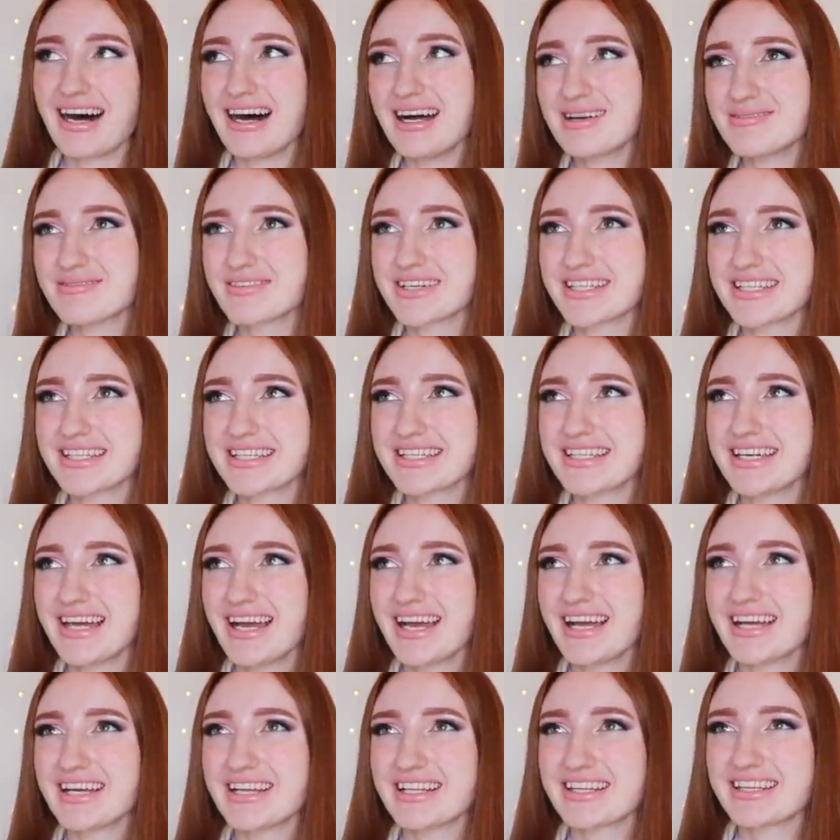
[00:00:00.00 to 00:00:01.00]
I'm
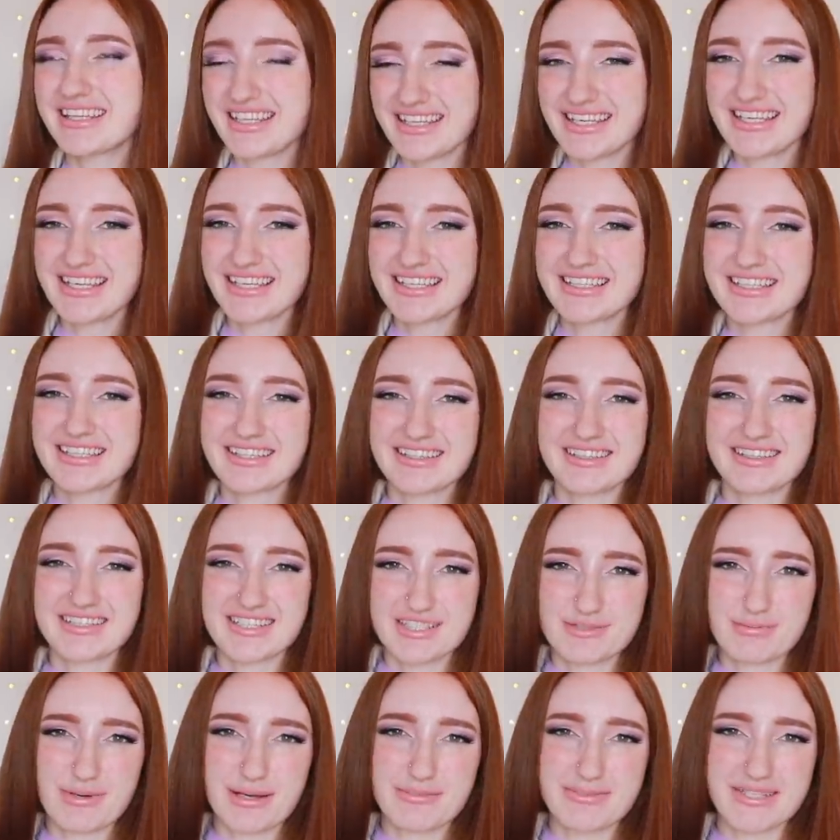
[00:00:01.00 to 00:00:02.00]
really thinking that
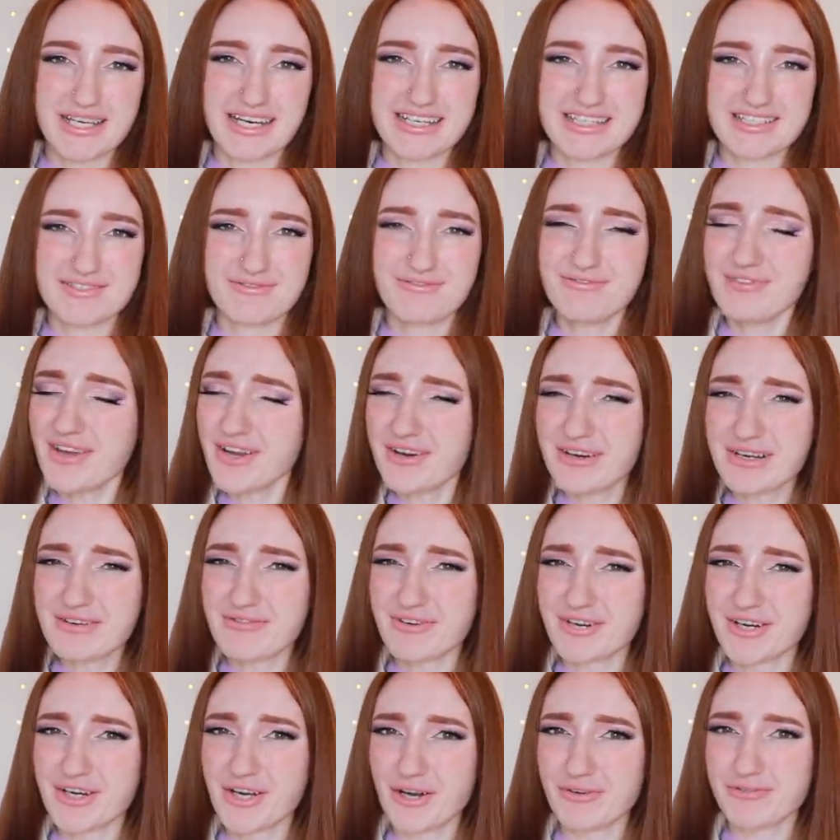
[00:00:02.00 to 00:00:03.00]
this website is
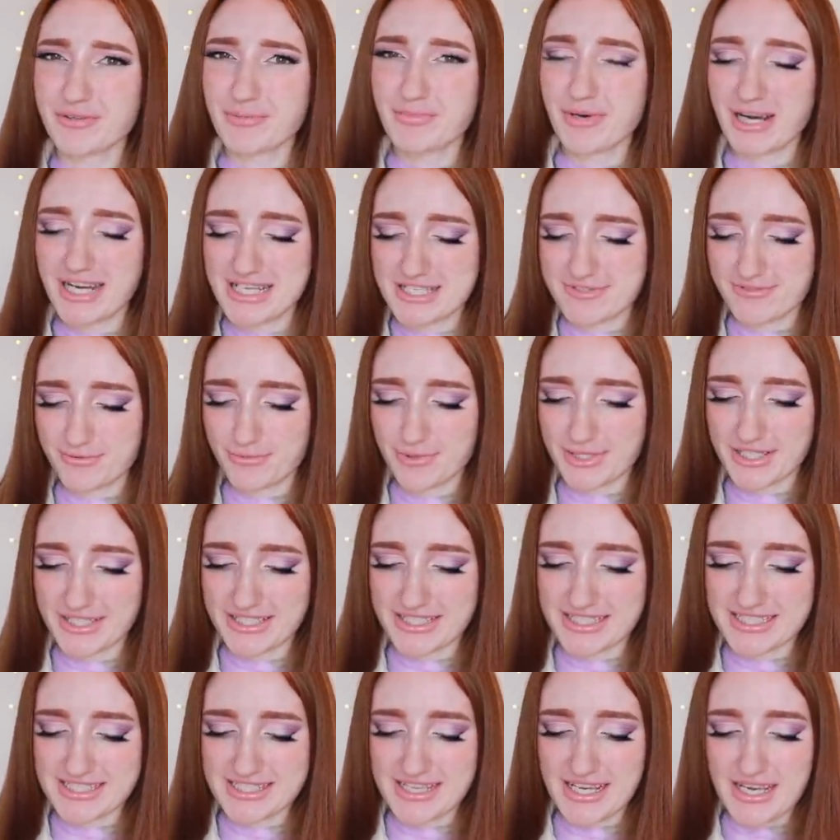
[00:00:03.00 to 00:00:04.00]
very, very overpriced for what
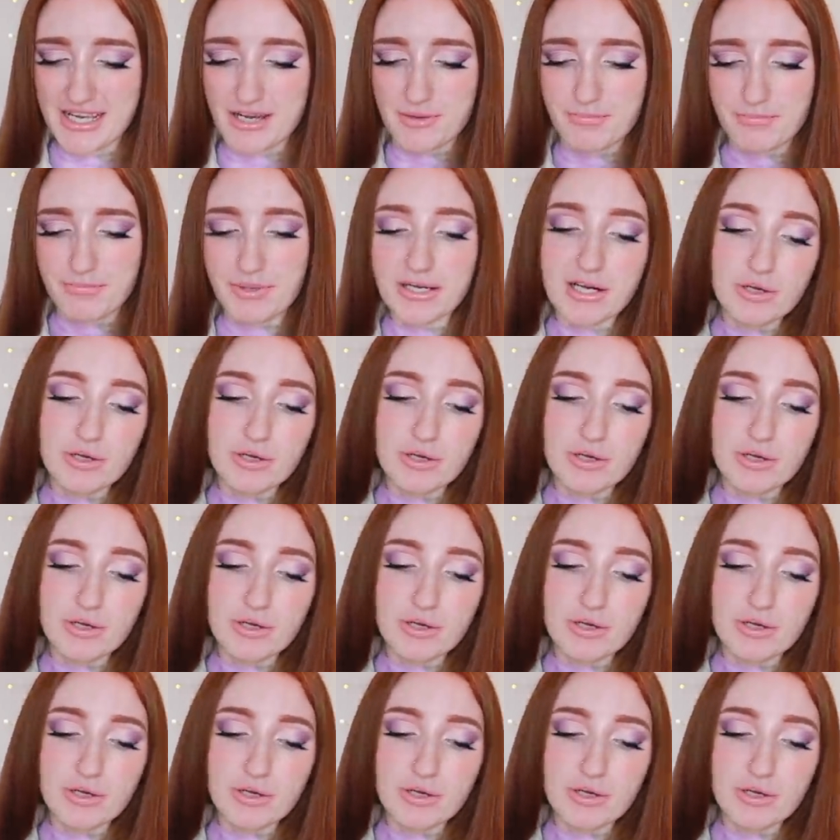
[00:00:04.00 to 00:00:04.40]
it is,